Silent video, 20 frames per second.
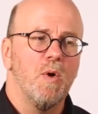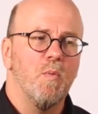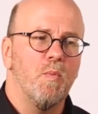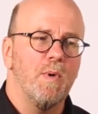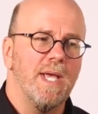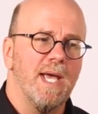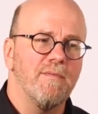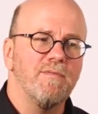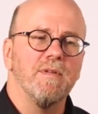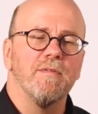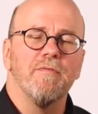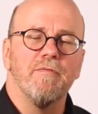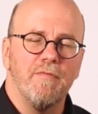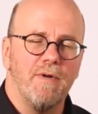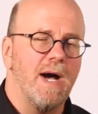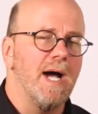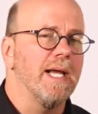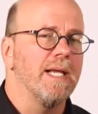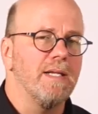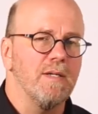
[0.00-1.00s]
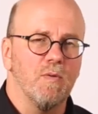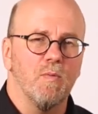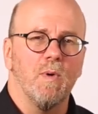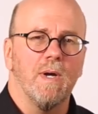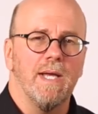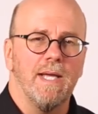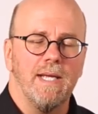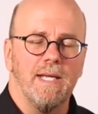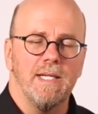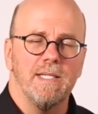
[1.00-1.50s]
we have to find a
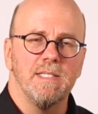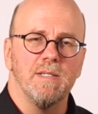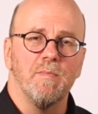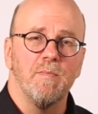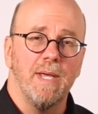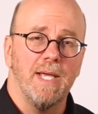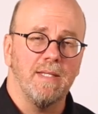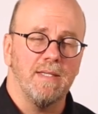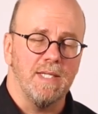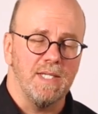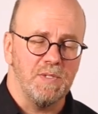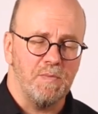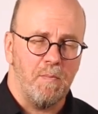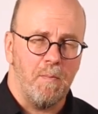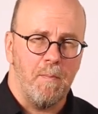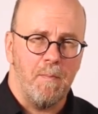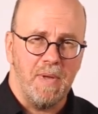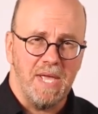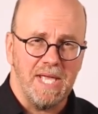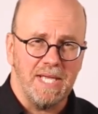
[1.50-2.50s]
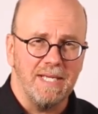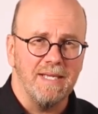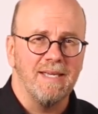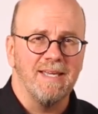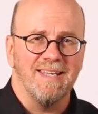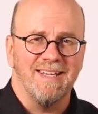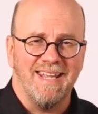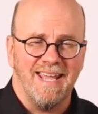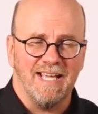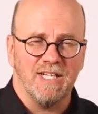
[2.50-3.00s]
way to make these big
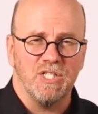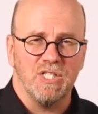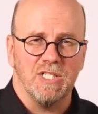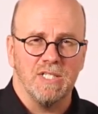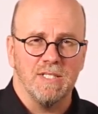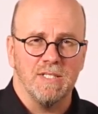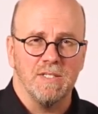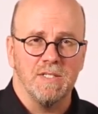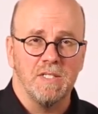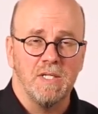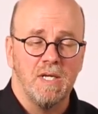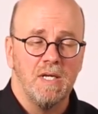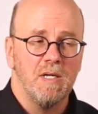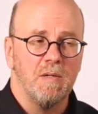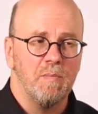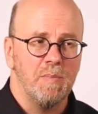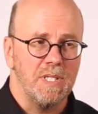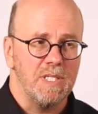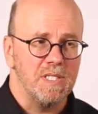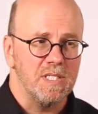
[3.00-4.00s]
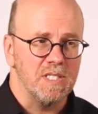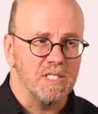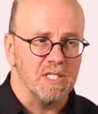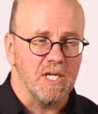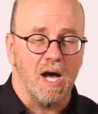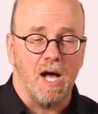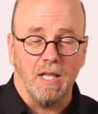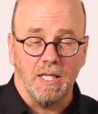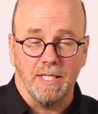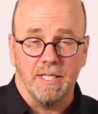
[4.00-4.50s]
connections be
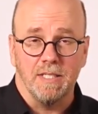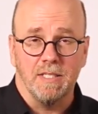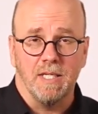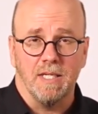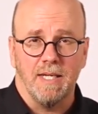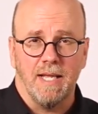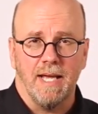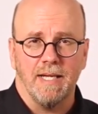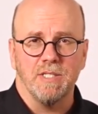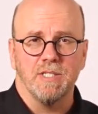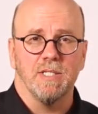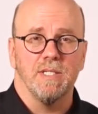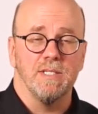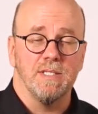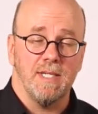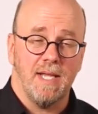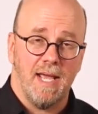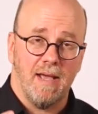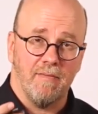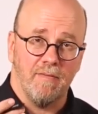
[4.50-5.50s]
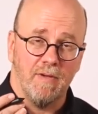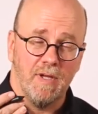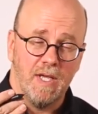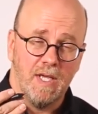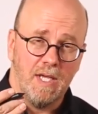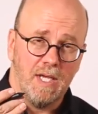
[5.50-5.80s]
solid connections that have